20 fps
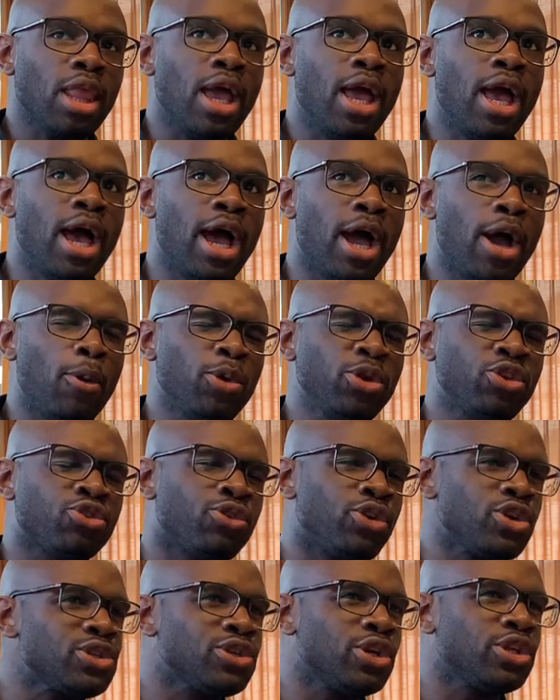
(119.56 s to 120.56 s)
uh, which
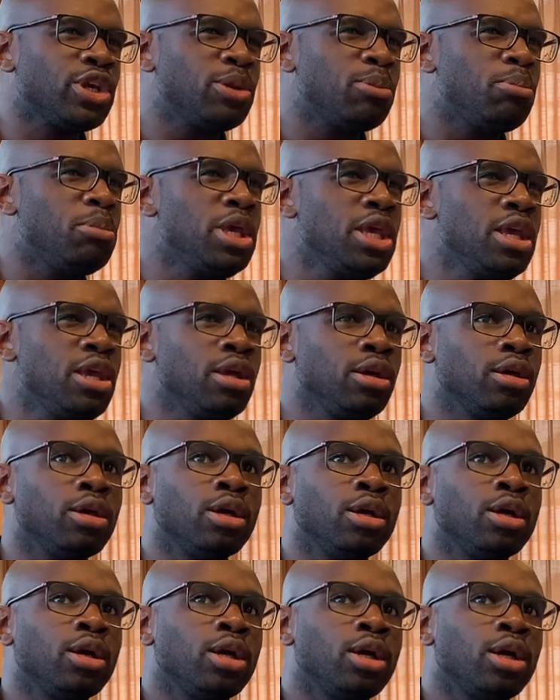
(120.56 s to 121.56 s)
fostered in me
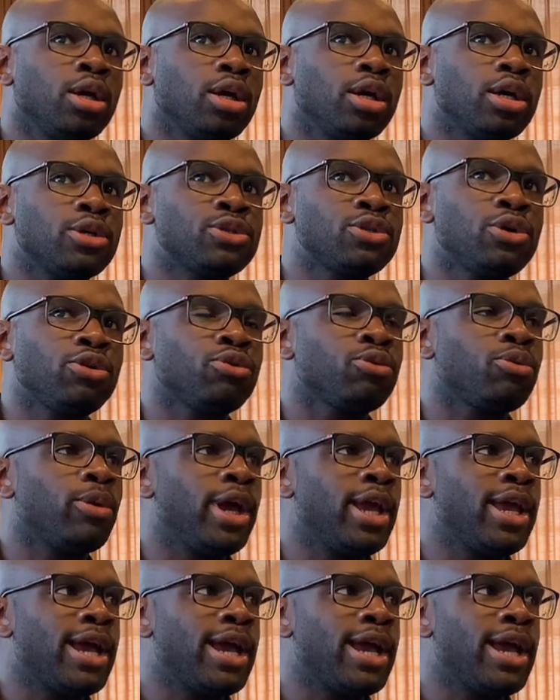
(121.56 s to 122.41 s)
a certain way